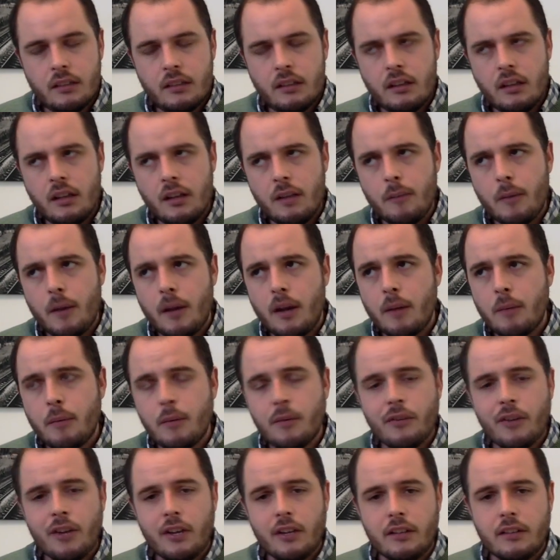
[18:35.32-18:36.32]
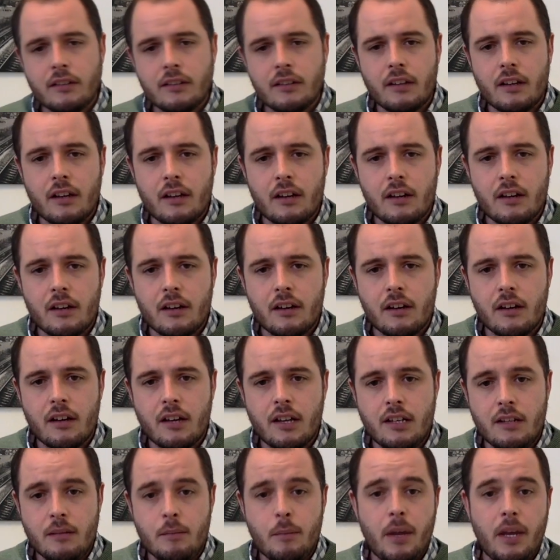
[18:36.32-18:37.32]
I provide
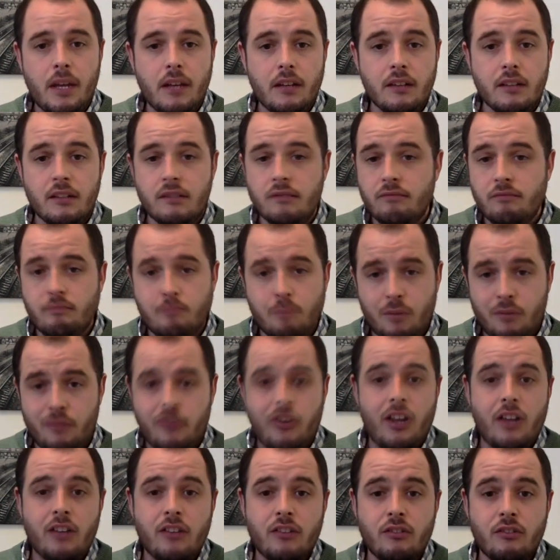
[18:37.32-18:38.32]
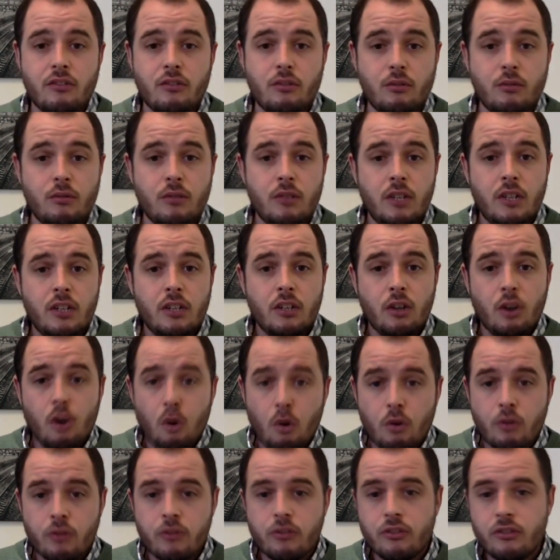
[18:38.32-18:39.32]
independent professional
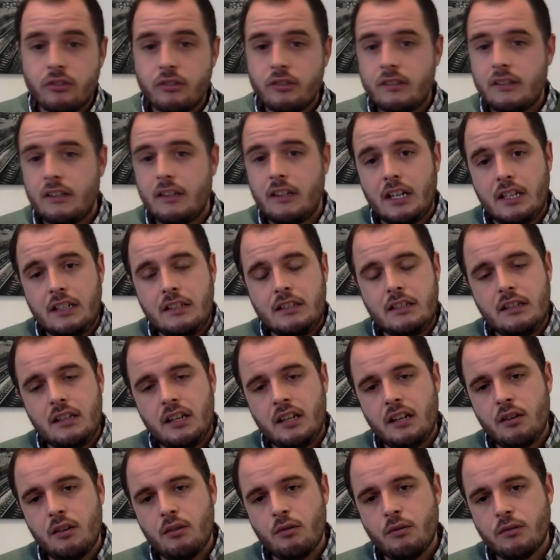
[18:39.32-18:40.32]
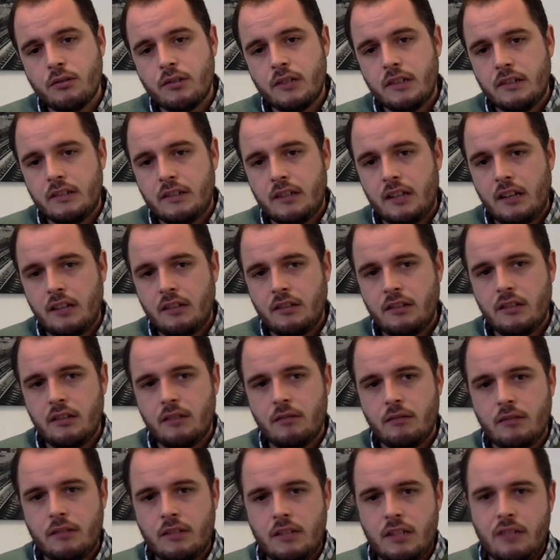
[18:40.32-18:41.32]
coach. It's a 90-day coaching session they
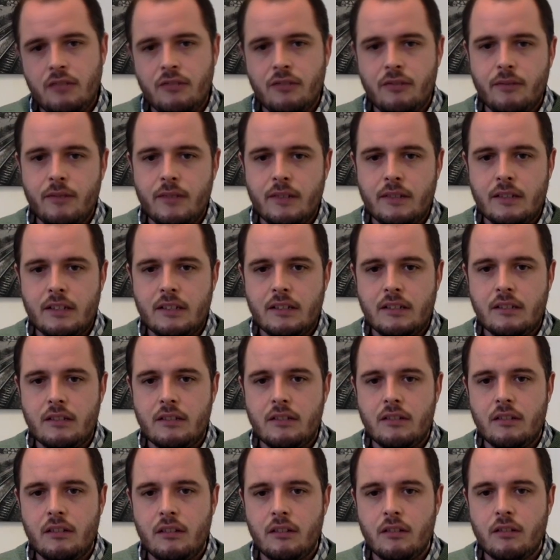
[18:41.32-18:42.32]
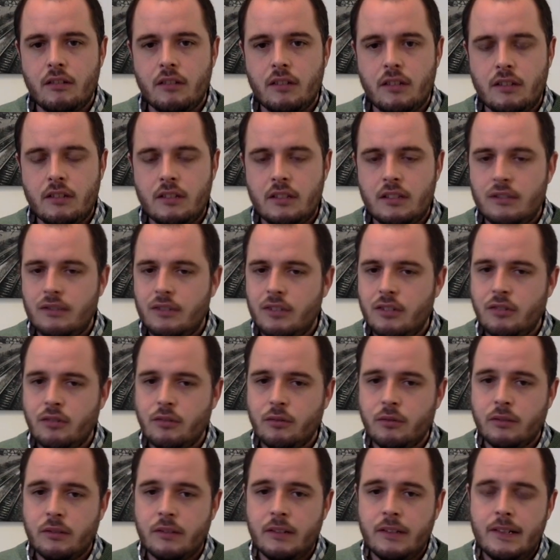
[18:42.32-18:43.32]
receive from this these
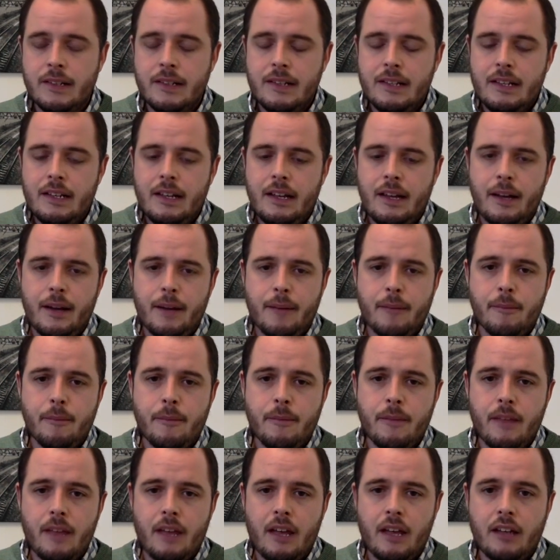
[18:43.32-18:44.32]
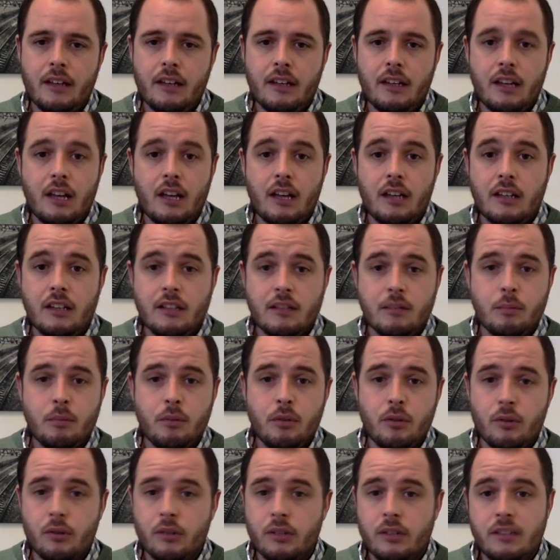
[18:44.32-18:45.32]
individuals, and it's
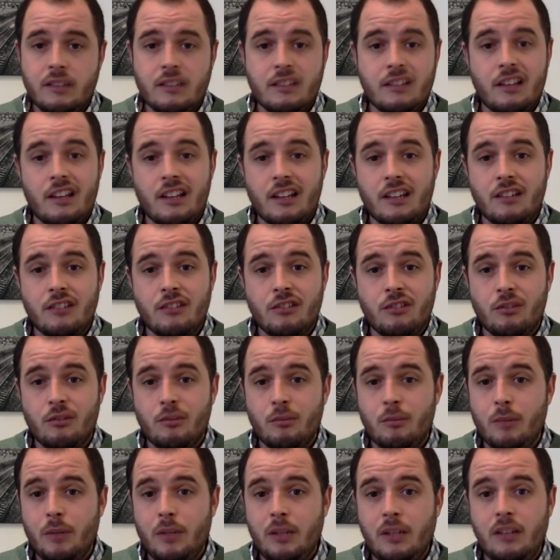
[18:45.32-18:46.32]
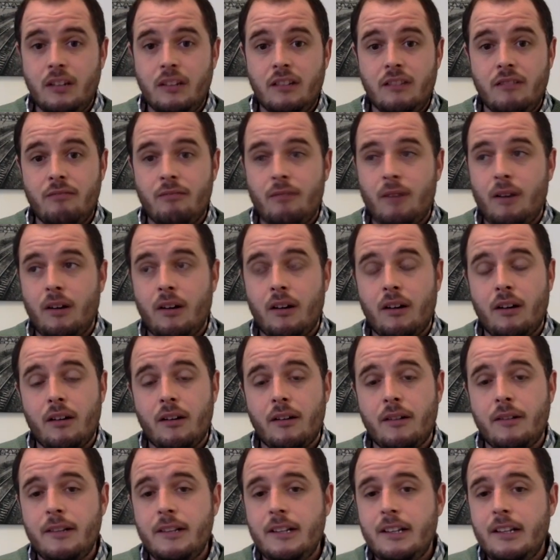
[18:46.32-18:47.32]
purely designed to be
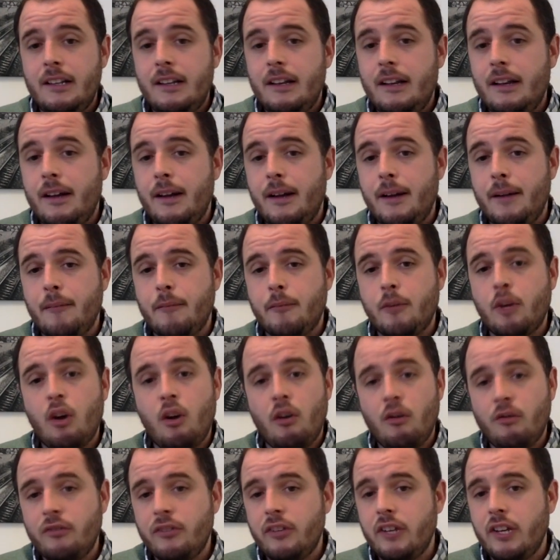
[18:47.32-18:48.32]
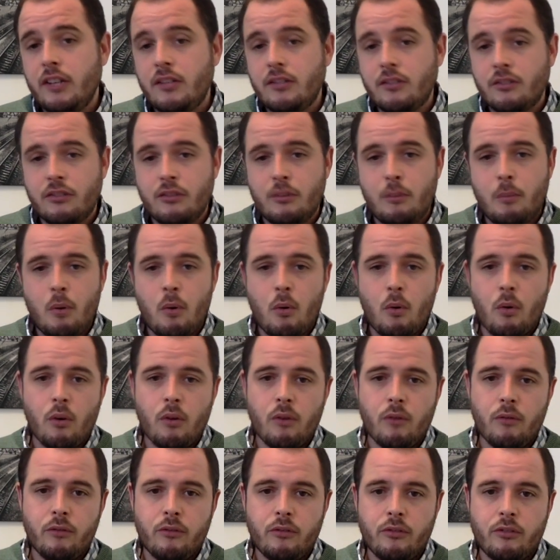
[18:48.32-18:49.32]
a confidential
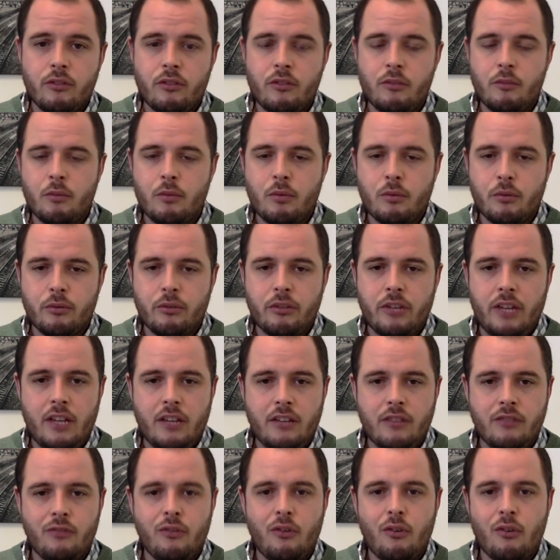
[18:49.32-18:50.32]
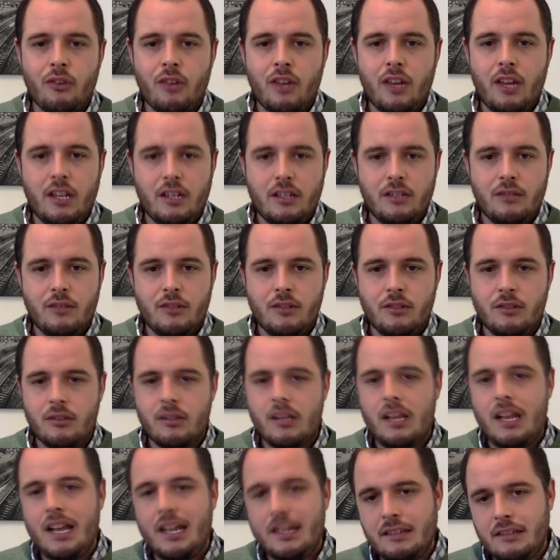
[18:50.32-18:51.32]
support sort of process for that individual
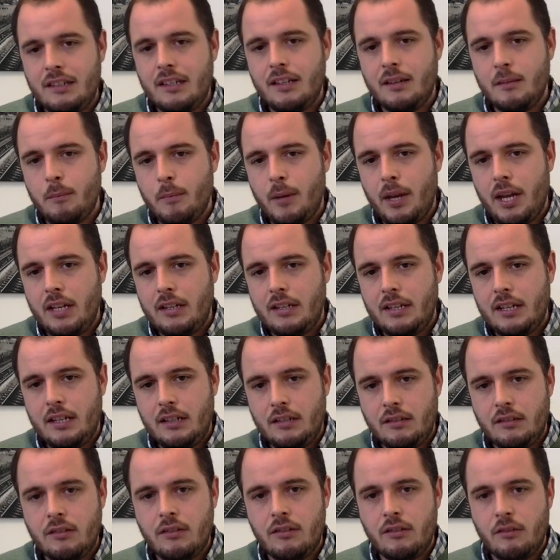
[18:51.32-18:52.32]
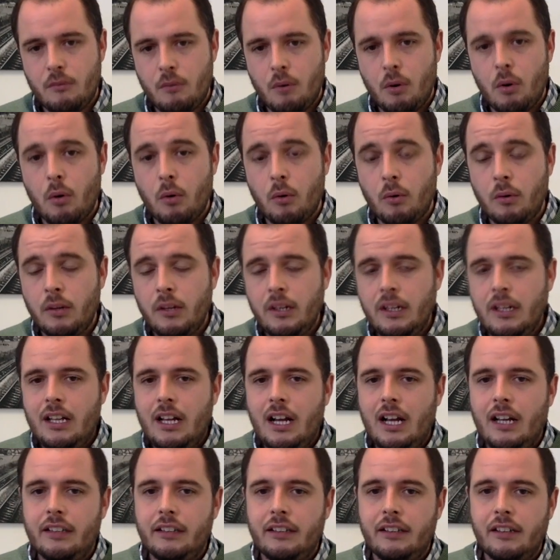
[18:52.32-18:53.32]
as they embed into the role,
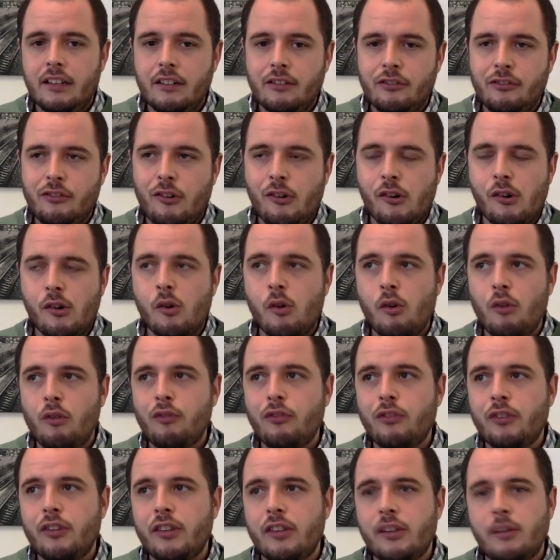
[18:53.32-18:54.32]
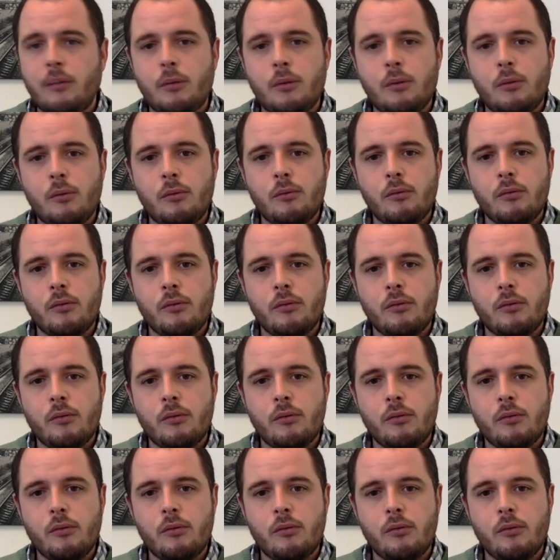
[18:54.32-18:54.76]
and therefore hopefully they will.